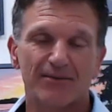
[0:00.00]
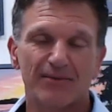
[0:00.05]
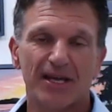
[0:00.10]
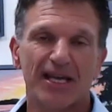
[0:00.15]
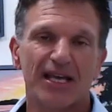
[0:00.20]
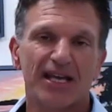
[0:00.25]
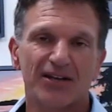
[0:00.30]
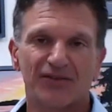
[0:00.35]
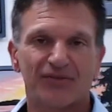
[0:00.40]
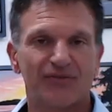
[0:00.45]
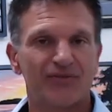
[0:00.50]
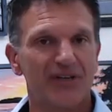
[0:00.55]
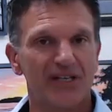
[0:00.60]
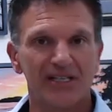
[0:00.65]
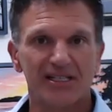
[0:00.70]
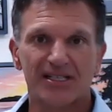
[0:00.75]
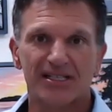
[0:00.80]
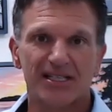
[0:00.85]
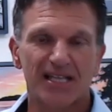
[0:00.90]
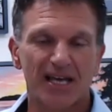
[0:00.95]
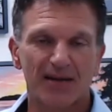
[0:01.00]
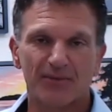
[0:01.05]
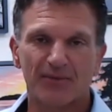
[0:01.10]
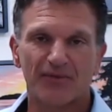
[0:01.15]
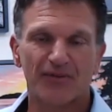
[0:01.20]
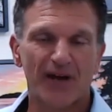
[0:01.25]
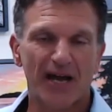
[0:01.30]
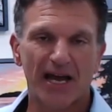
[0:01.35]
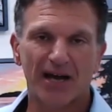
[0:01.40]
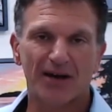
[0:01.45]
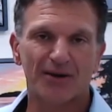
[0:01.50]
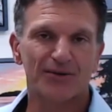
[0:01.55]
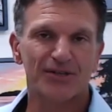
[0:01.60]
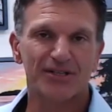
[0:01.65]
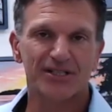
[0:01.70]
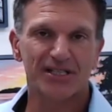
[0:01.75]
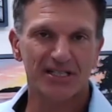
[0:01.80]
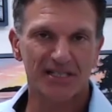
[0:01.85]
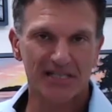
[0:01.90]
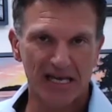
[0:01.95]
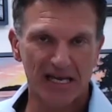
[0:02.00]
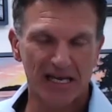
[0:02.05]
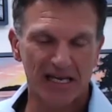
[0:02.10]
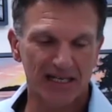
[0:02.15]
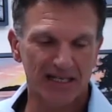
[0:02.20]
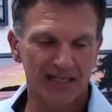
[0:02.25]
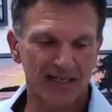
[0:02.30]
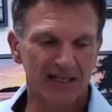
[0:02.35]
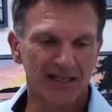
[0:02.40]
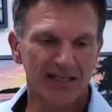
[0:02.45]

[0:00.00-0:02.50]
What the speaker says: hand feeds them for hours a day.